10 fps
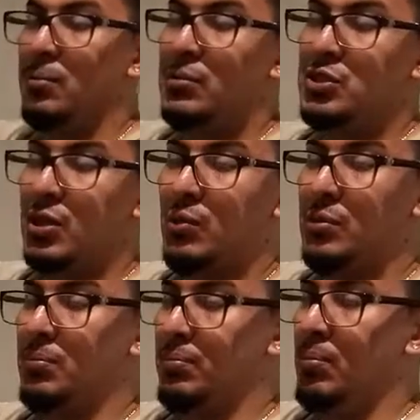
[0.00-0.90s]
Start
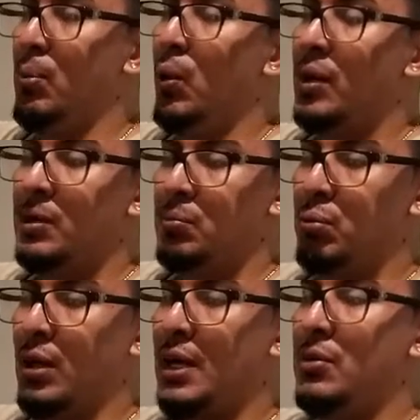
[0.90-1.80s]
with boy,
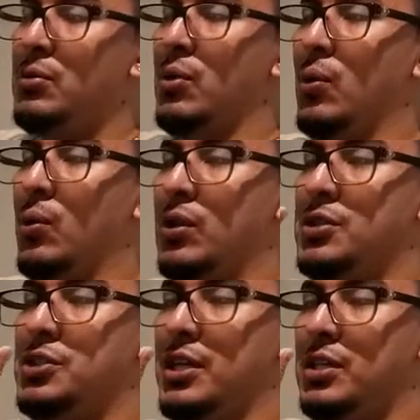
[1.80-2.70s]
brown,
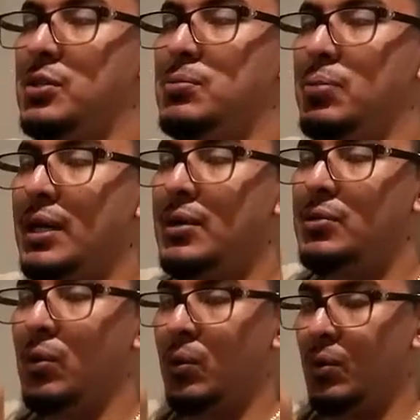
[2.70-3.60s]
orange, yellow, brown,
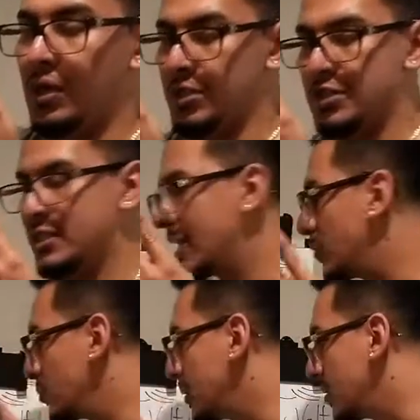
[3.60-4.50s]
orange. 10
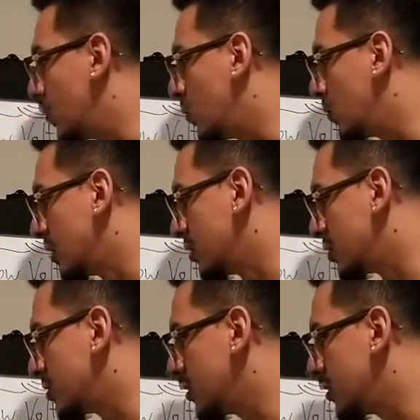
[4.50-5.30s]
would be orange.